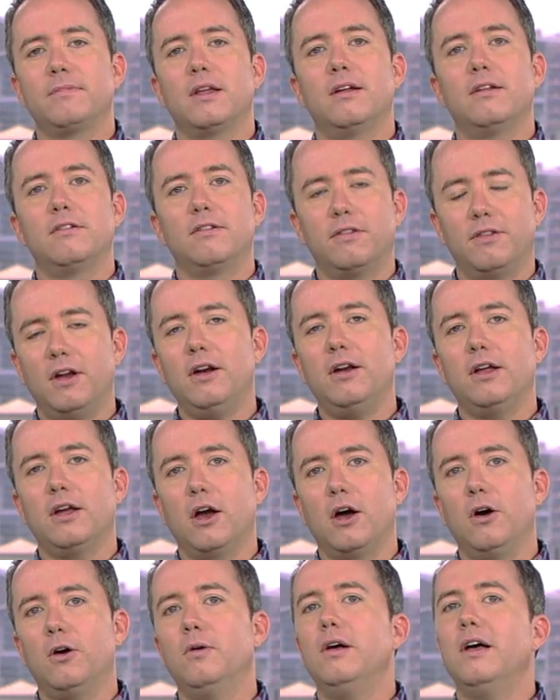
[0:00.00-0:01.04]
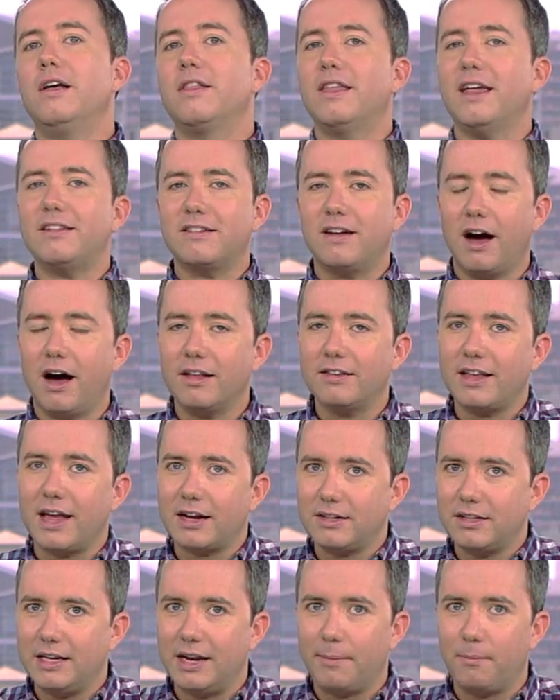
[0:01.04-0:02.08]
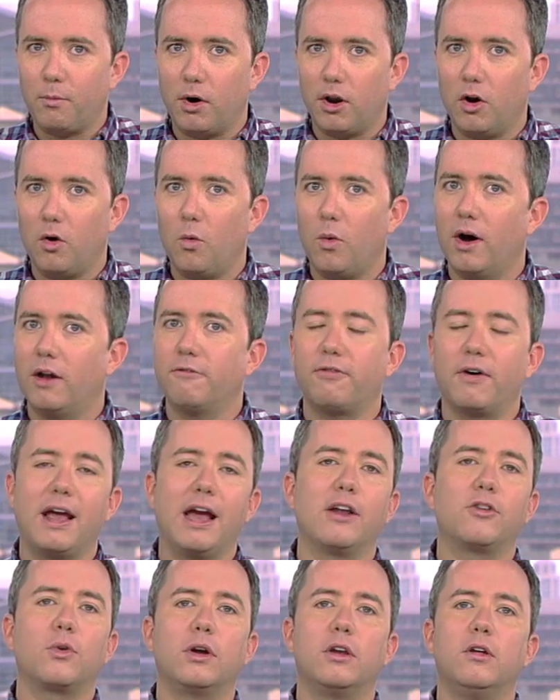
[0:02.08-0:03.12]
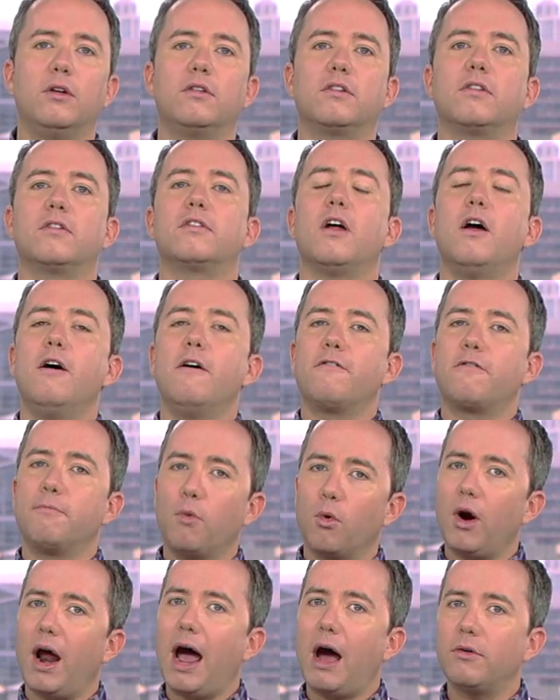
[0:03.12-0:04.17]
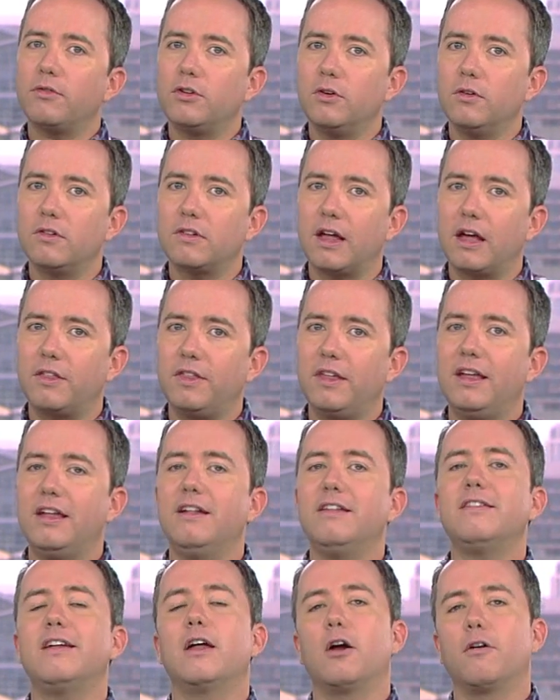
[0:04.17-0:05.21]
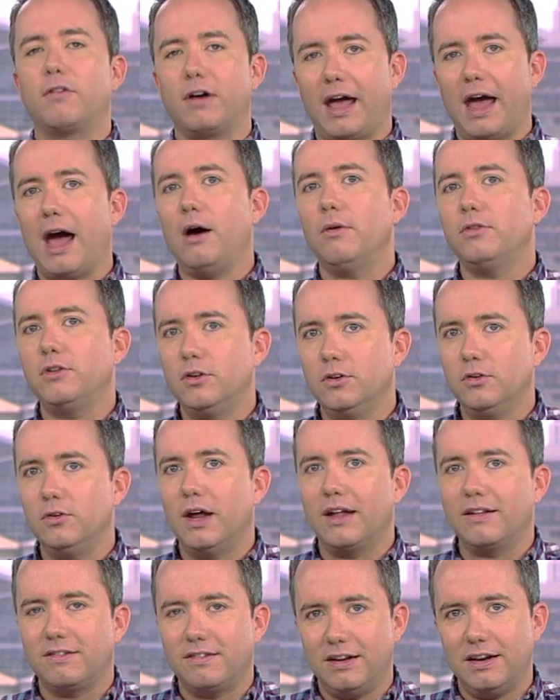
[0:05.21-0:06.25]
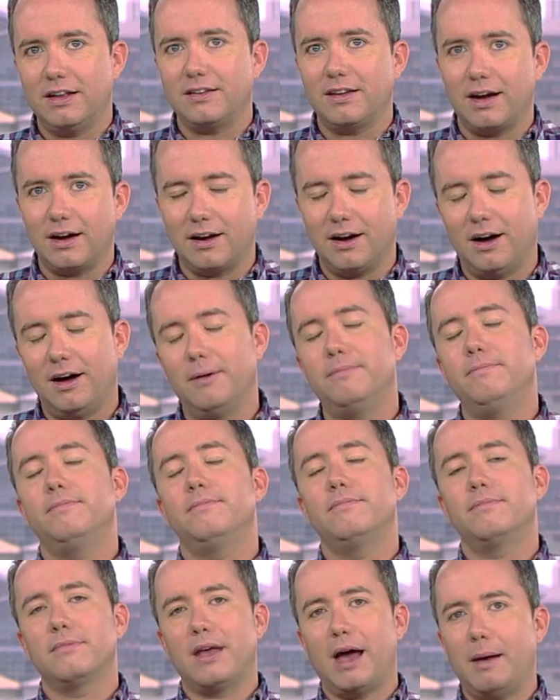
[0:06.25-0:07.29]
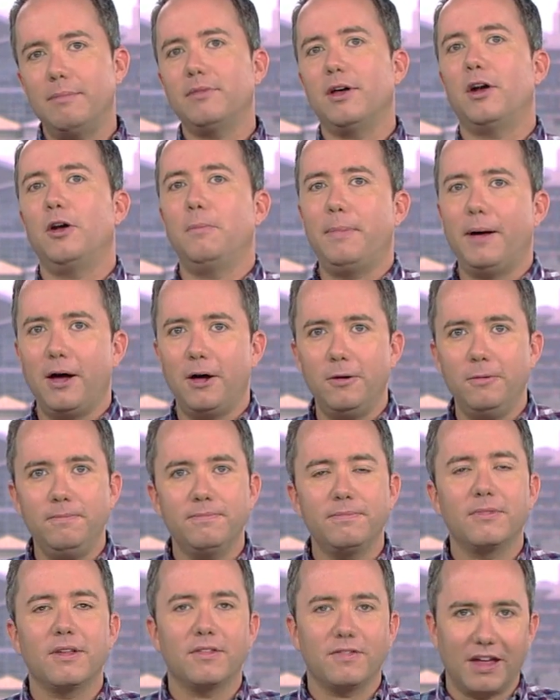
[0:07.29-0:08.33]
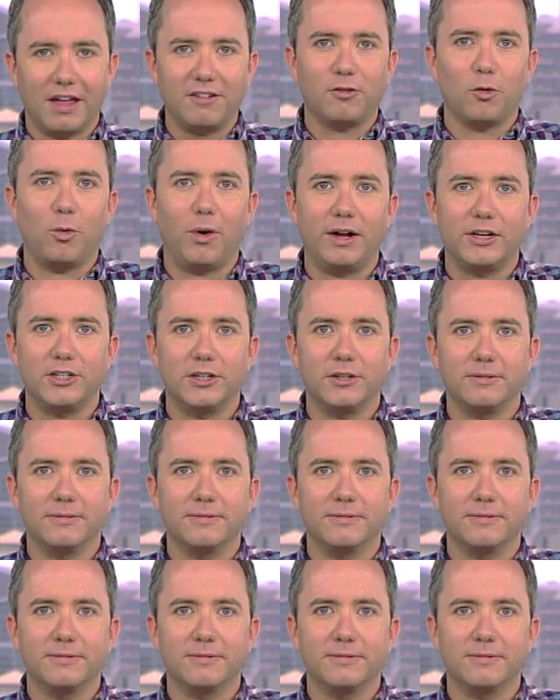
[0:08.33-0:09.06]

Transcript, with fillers: So there you go. That's Contact Cleanup 101 for Android users. For more how-tos like these, head over to howto.cnet.com. I'm Donald Bell. Thanks for watching.